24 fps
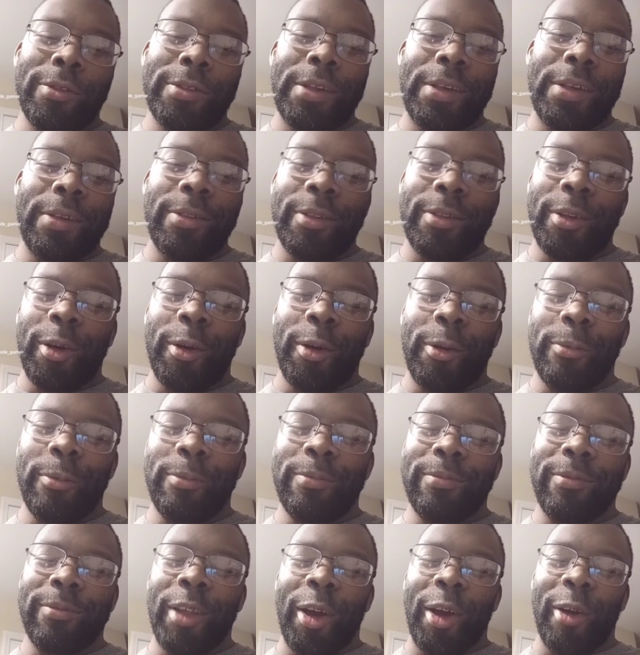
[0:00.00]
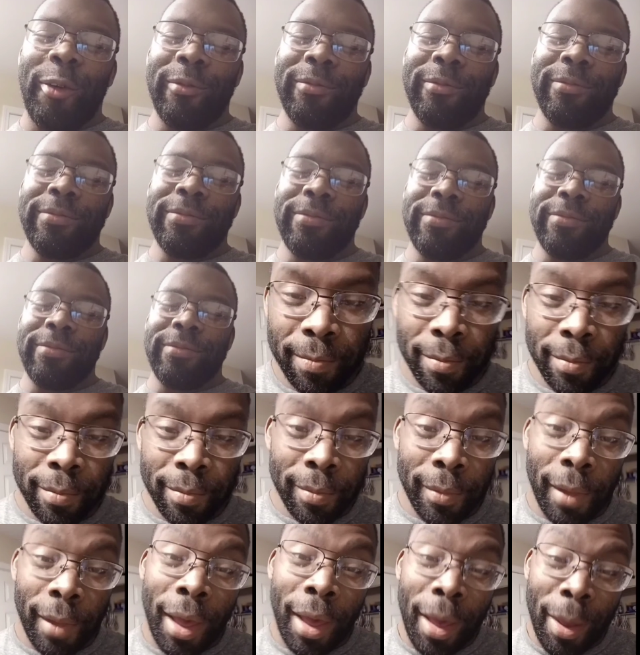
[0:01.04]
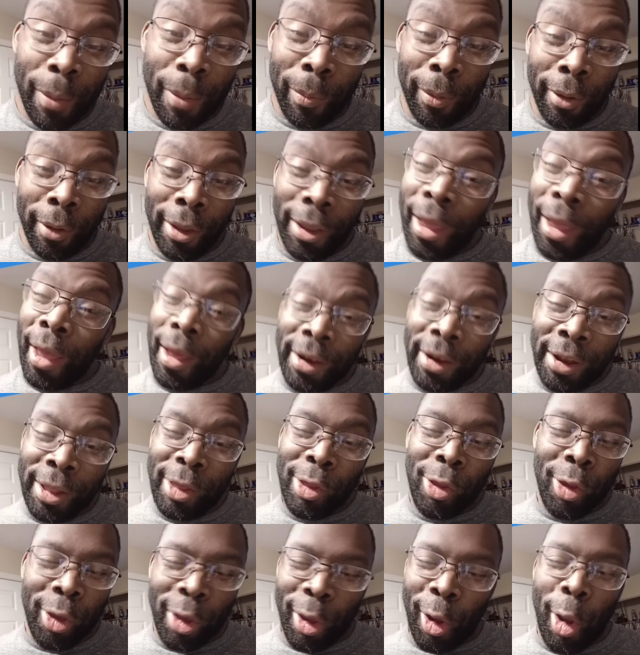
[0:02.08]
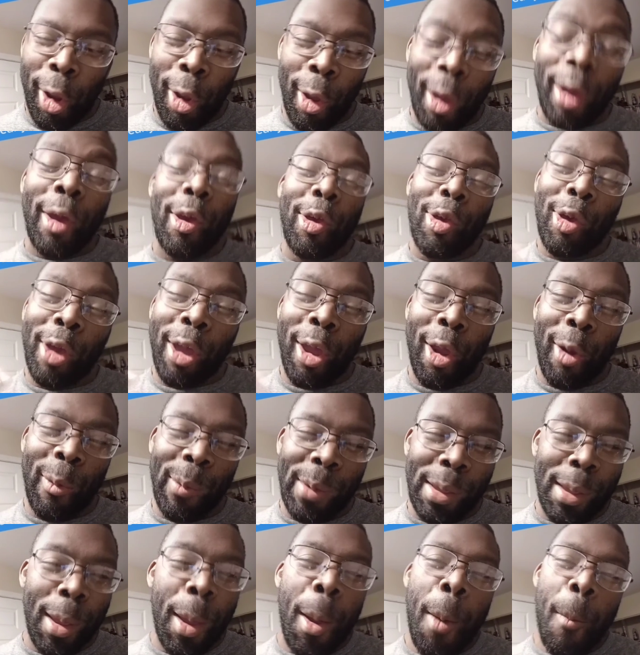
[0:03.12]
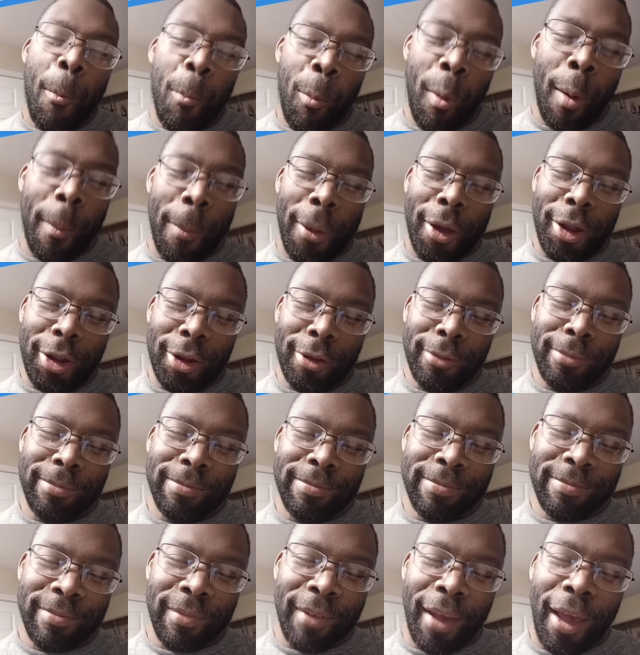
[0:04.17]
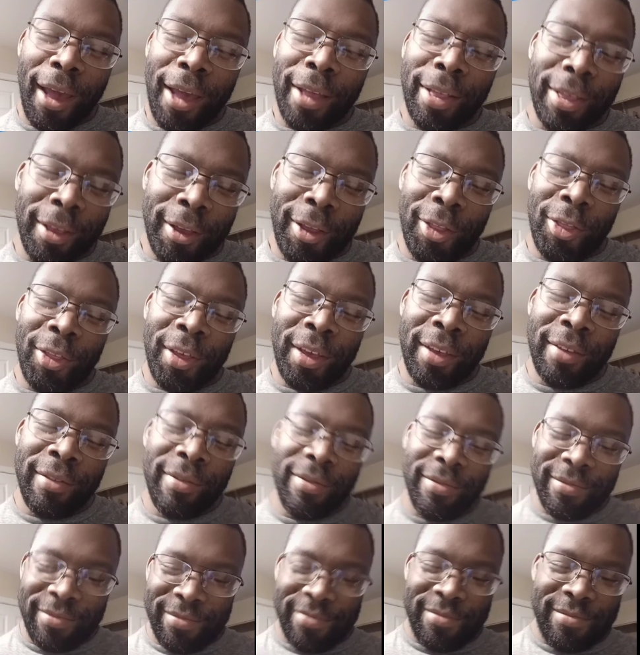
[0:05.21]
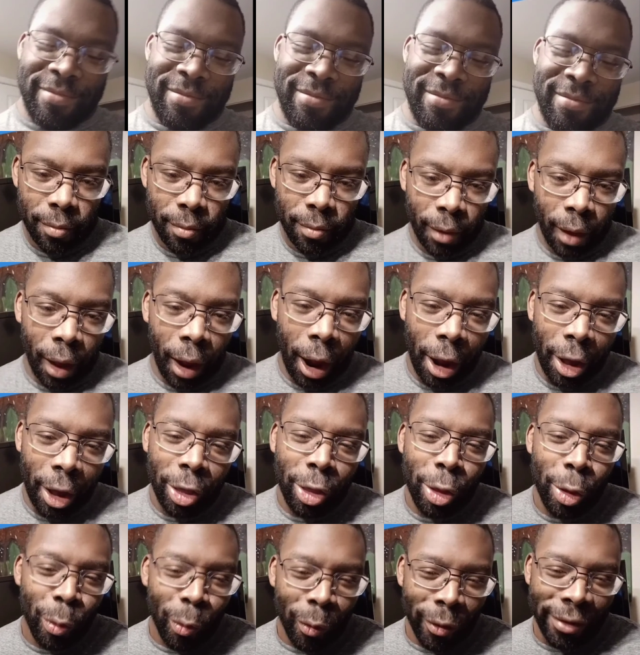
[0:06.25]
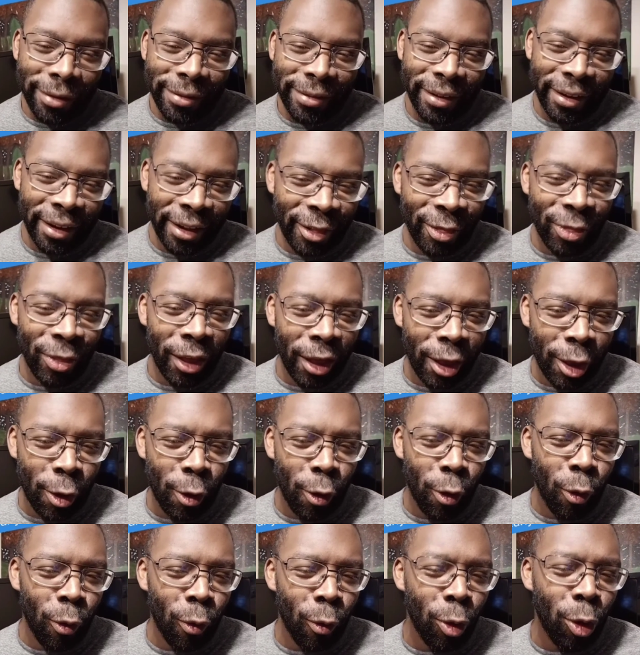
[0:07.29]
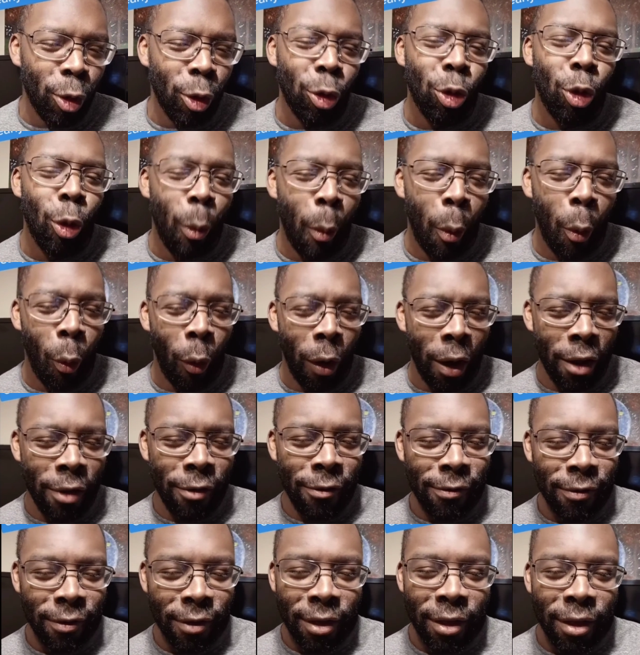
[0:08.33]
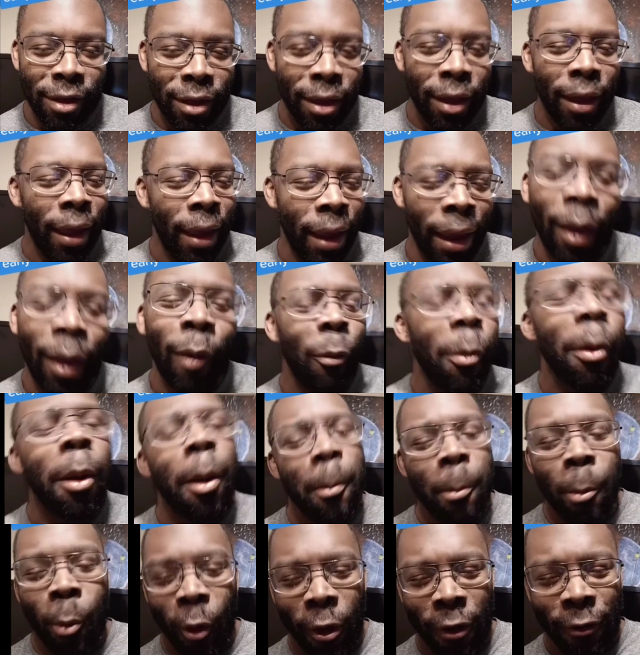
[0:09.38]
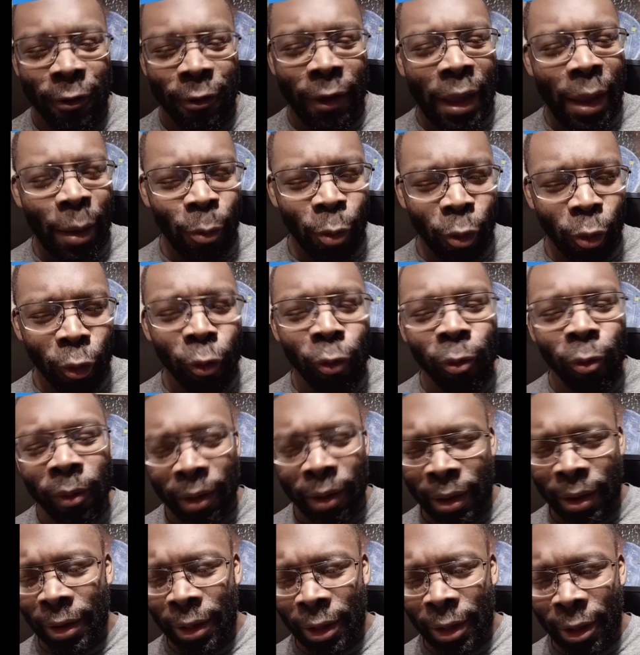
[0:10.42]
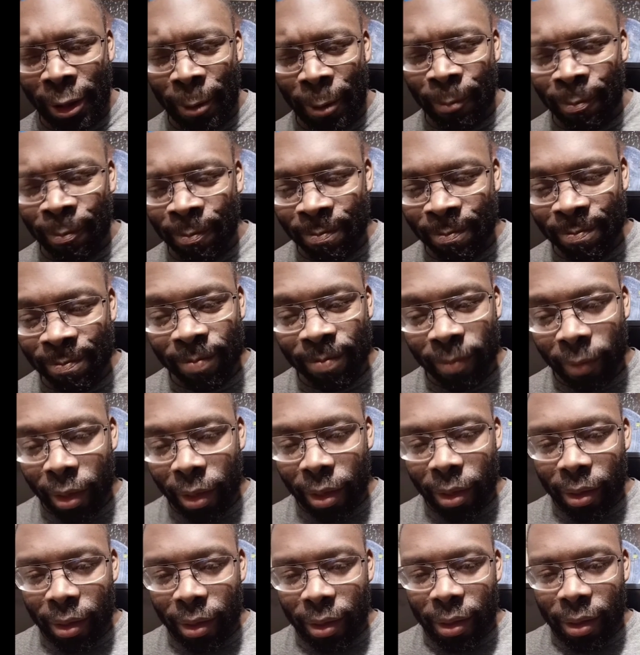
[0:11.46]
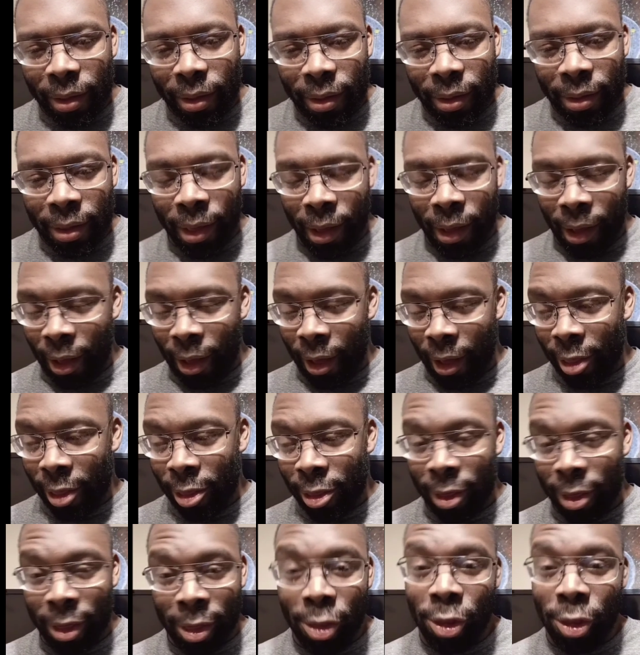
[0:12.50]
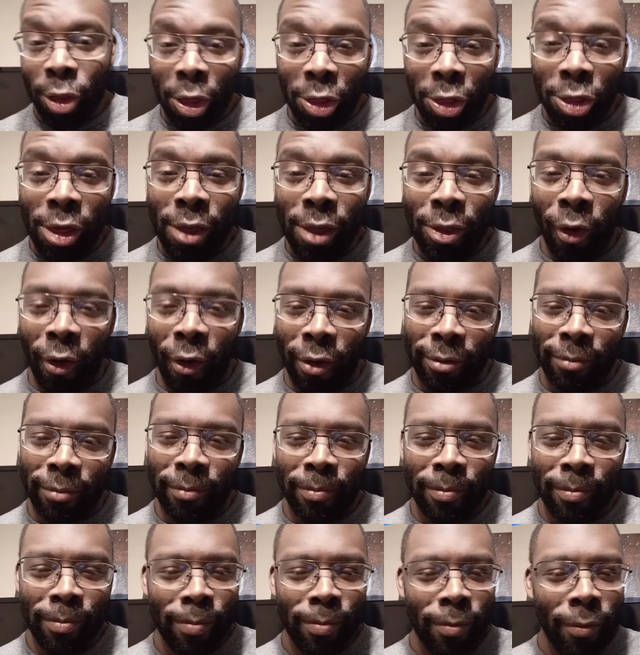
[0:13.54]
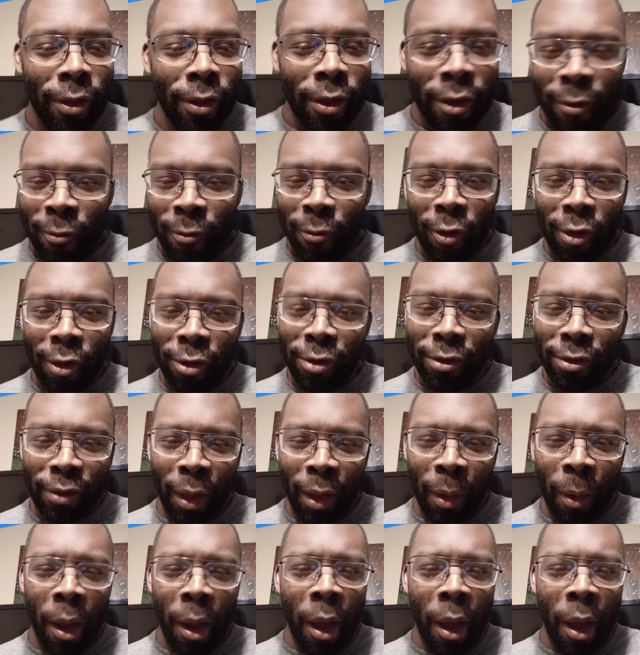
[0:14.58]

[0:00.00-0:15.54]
Z, so no. Hey, but at least you, hear me one better. That's a good thing. I just want to say thank you to my wife, wife April, and um, yeah, she, she's awesome. First uh,